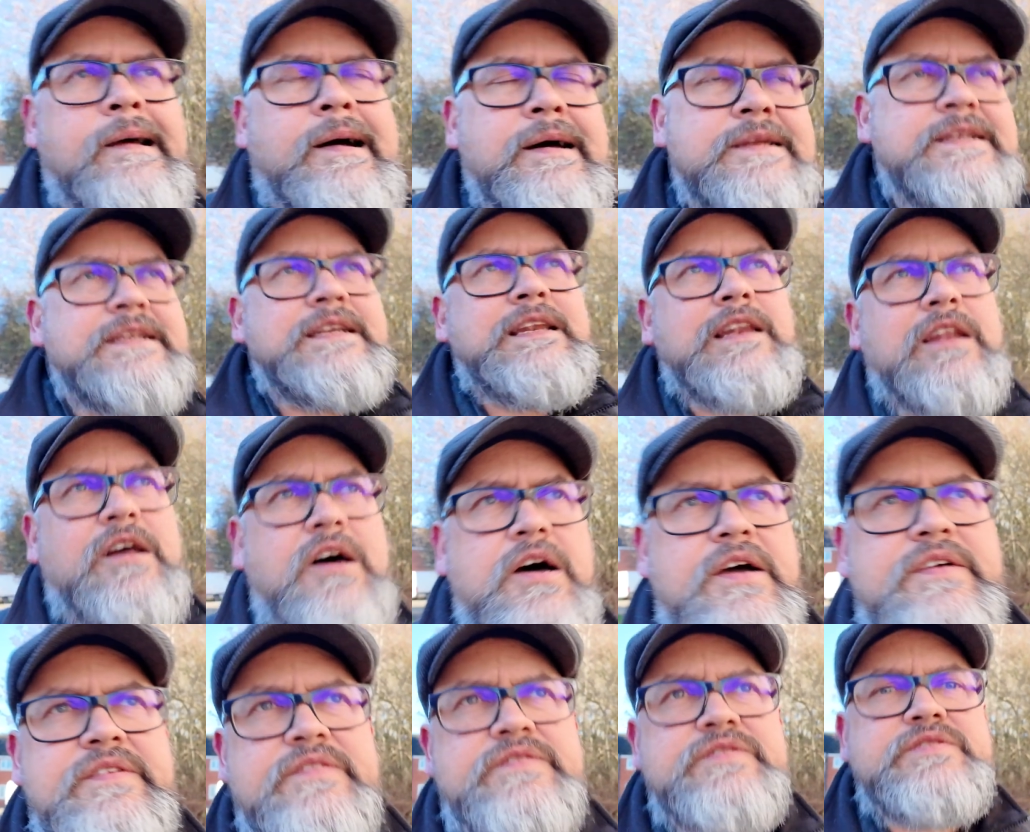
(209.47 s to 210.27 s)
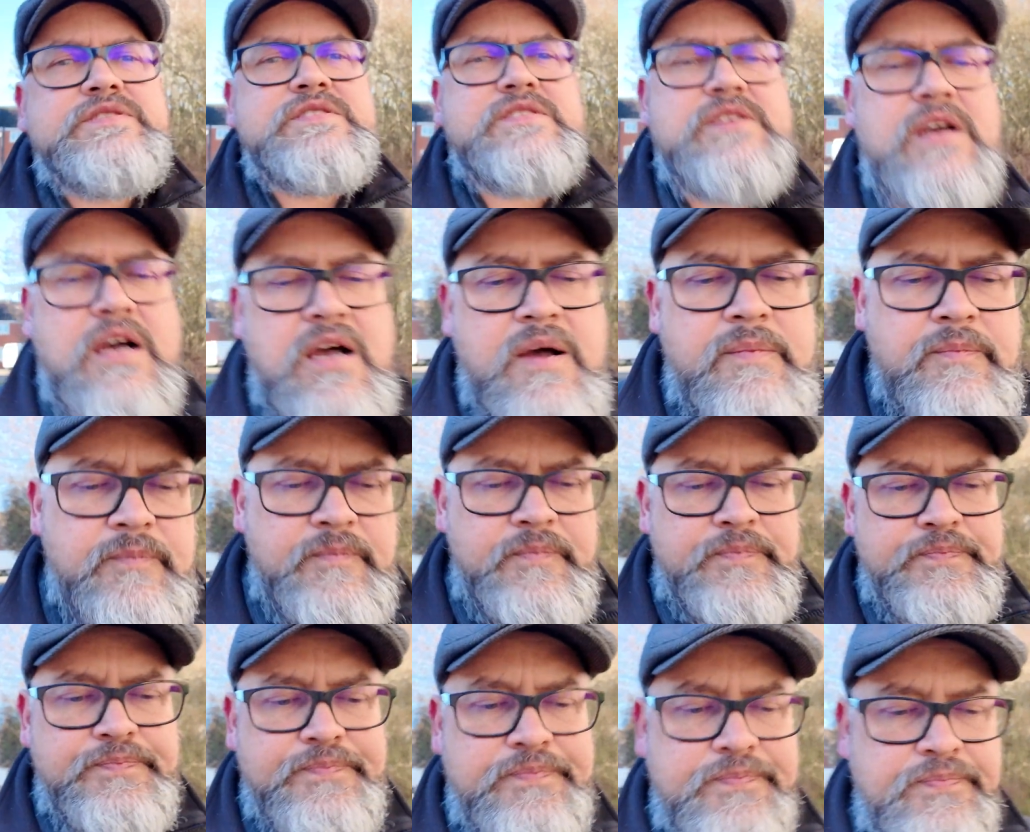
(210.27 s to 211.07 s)
I did lives
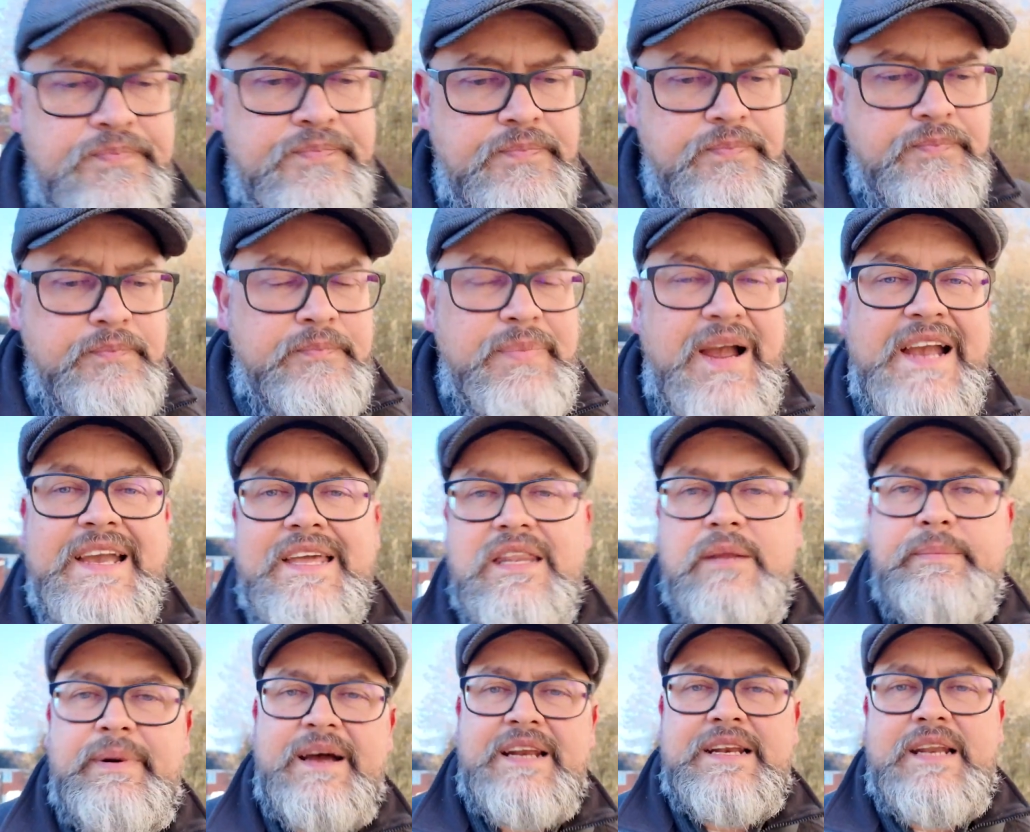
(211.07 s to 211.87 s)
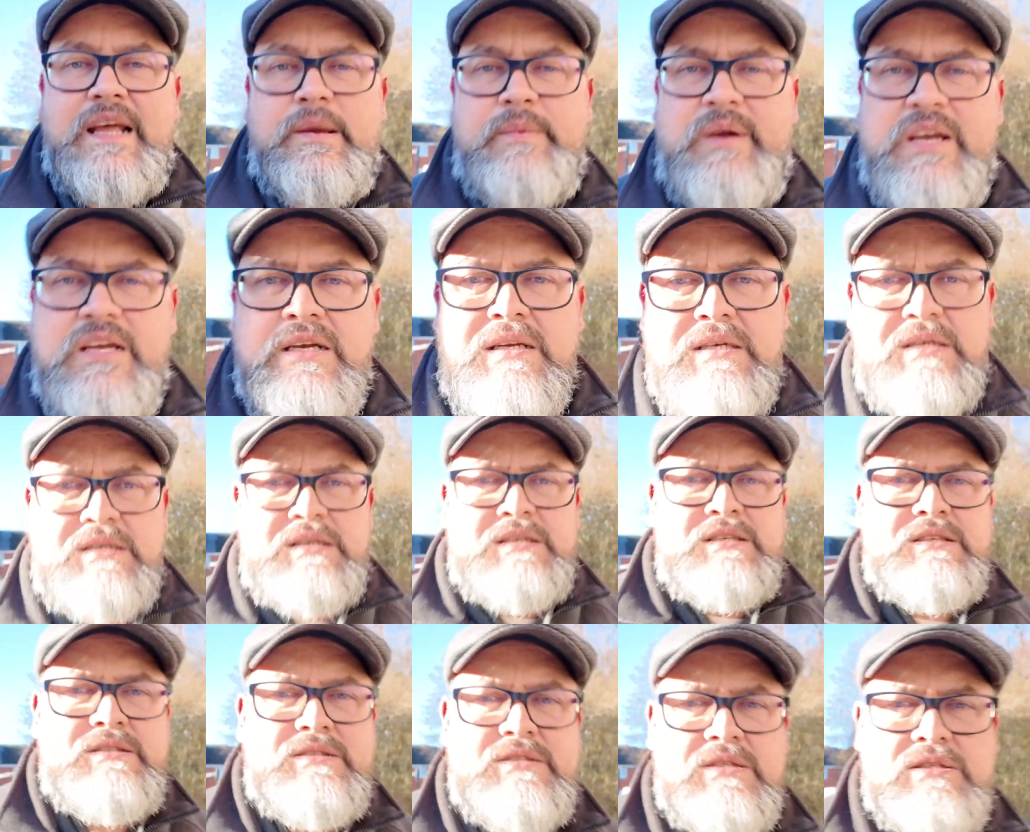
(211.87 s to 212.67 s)
back in the pandemic, and
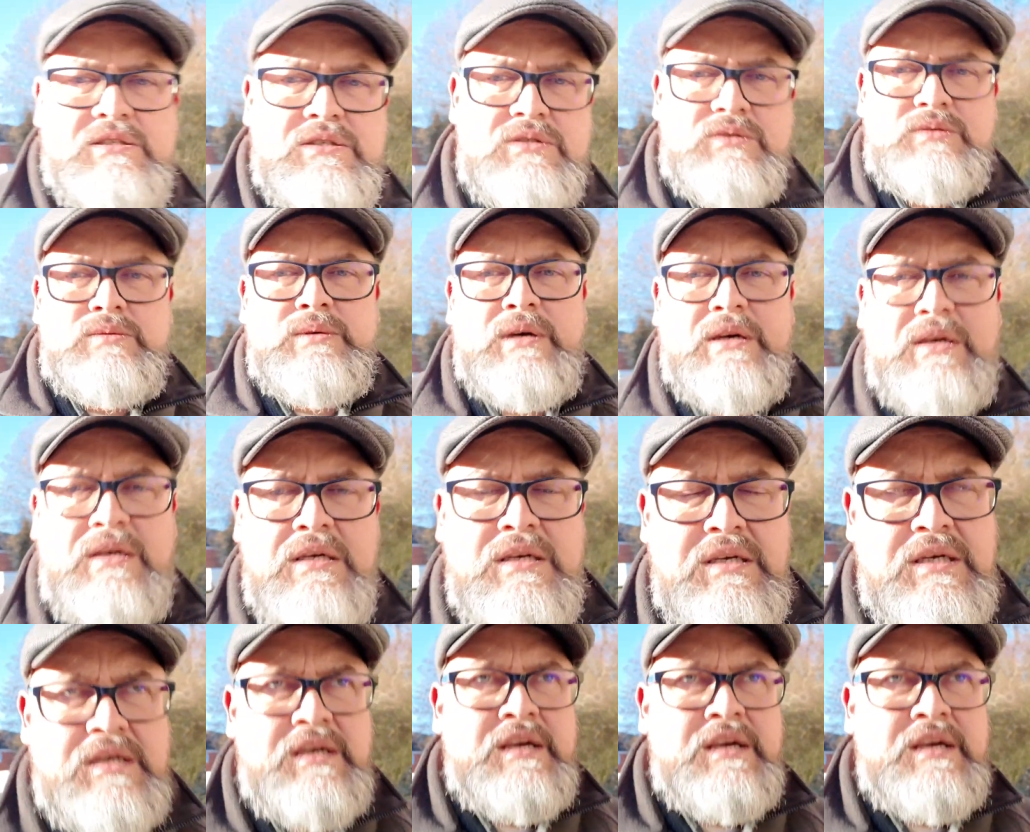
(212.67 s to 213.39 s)
I used to do a